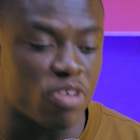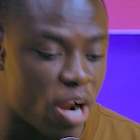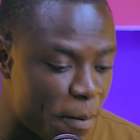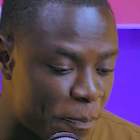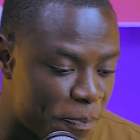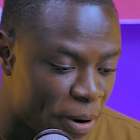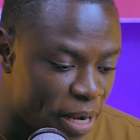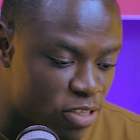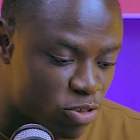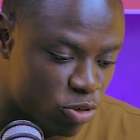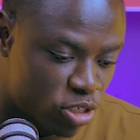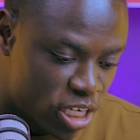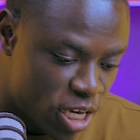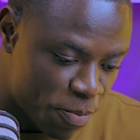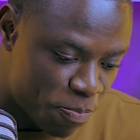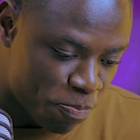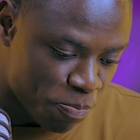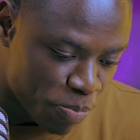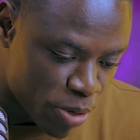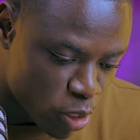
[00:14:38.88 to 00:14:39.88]
rapper to
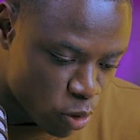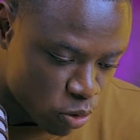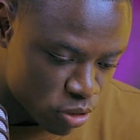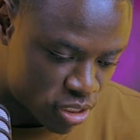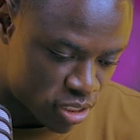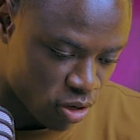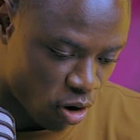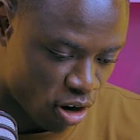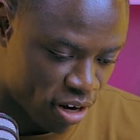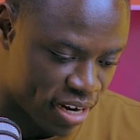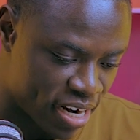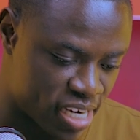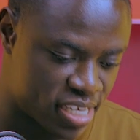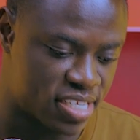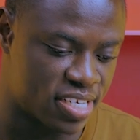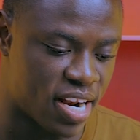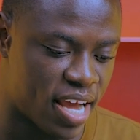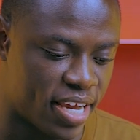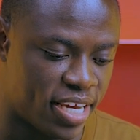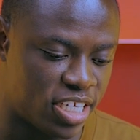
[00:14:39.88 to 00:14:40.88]
keep mute on
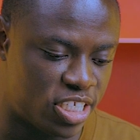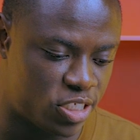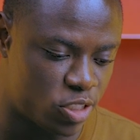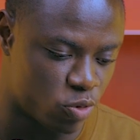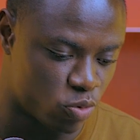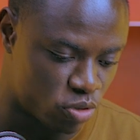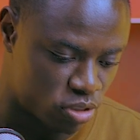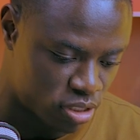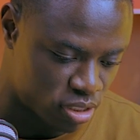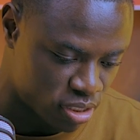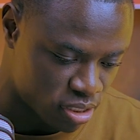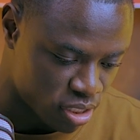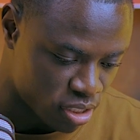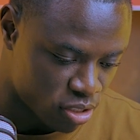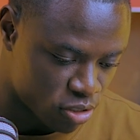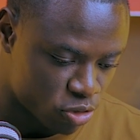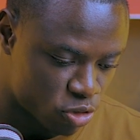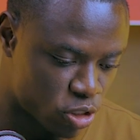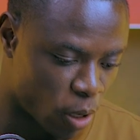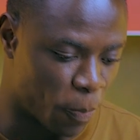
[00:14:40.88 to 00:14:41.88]
national issues.
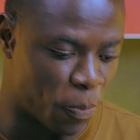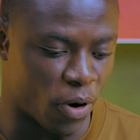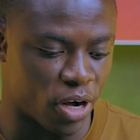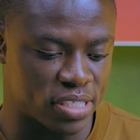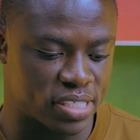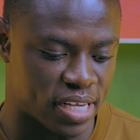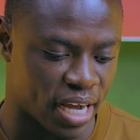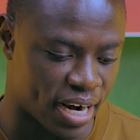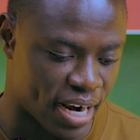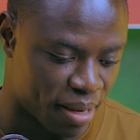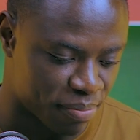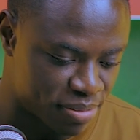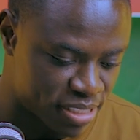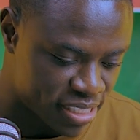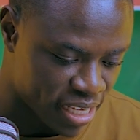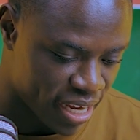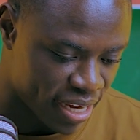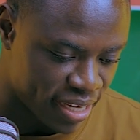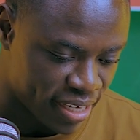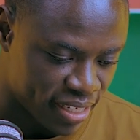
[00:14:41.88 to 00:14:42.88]
Supports
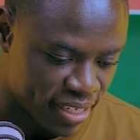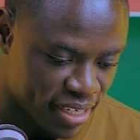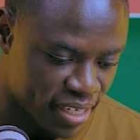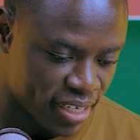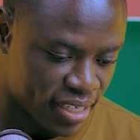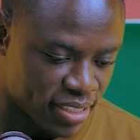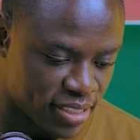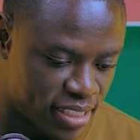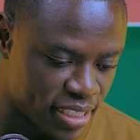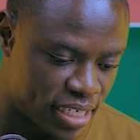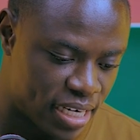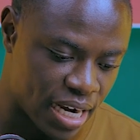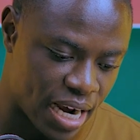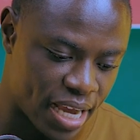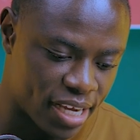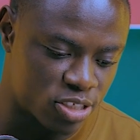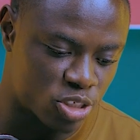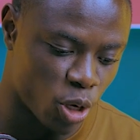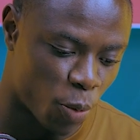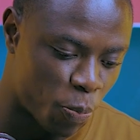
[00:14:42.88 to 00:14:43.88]
Galamsey.
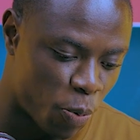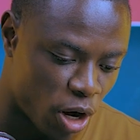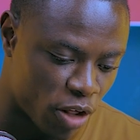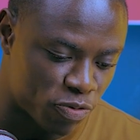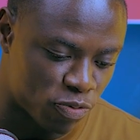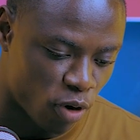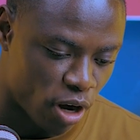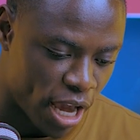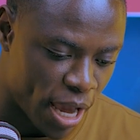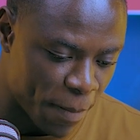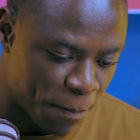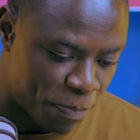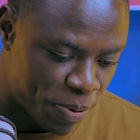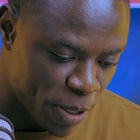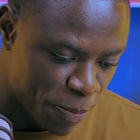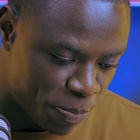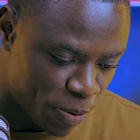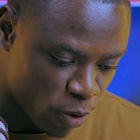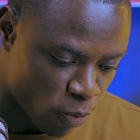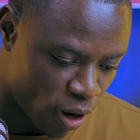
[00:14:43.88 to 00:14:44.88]
Declares support for
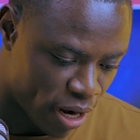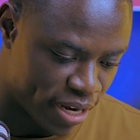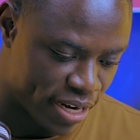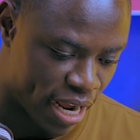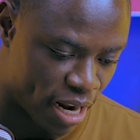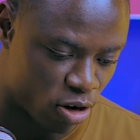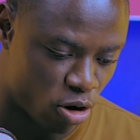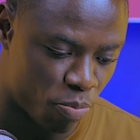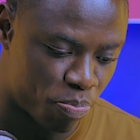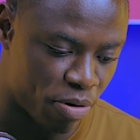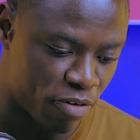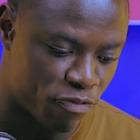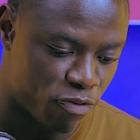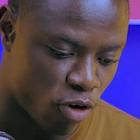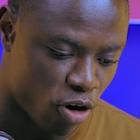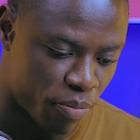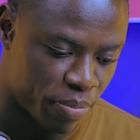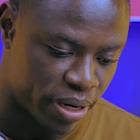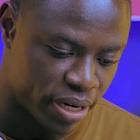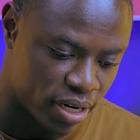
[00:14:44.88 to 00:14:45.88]
MPP when they are not
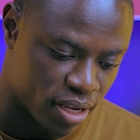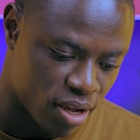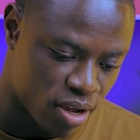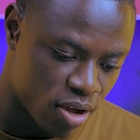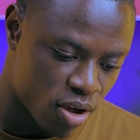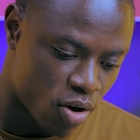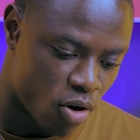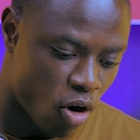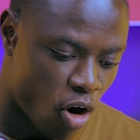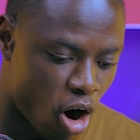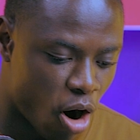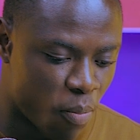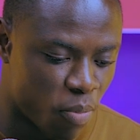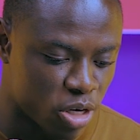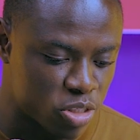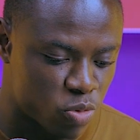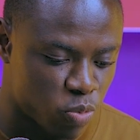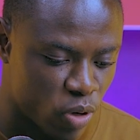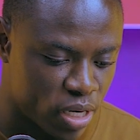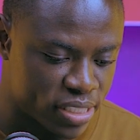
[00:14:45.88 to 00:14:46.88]
performing.
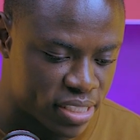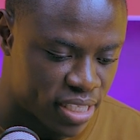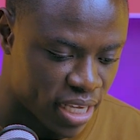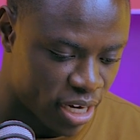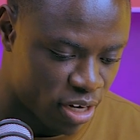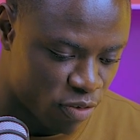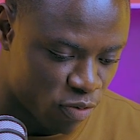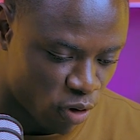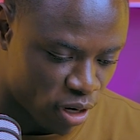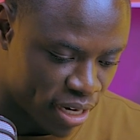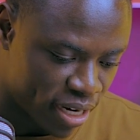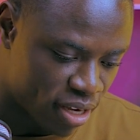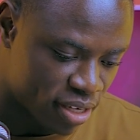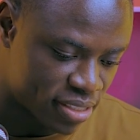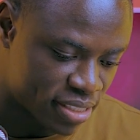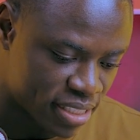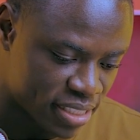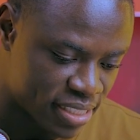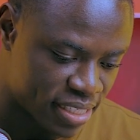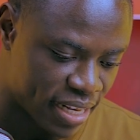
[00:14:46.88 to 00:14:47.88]
Almost wasted Yvonne
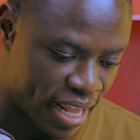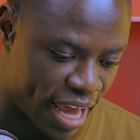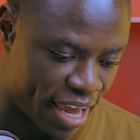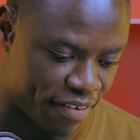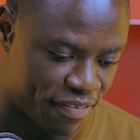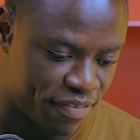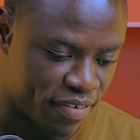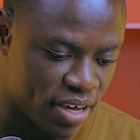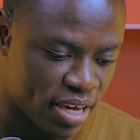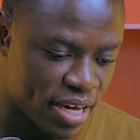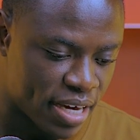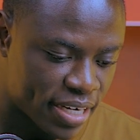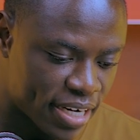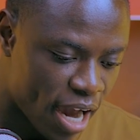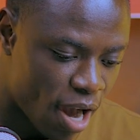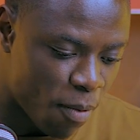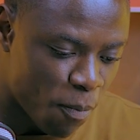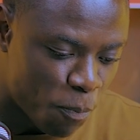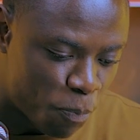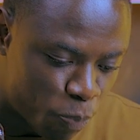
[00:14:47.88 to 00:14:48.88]
Nelson's life.
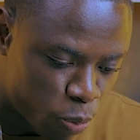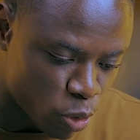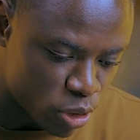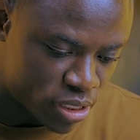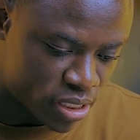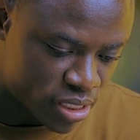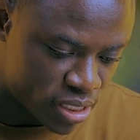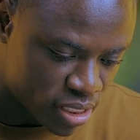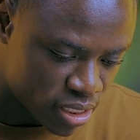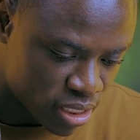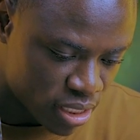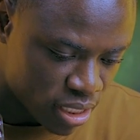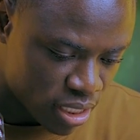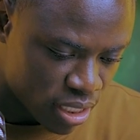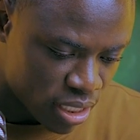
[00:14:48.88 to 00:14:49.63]
Can boost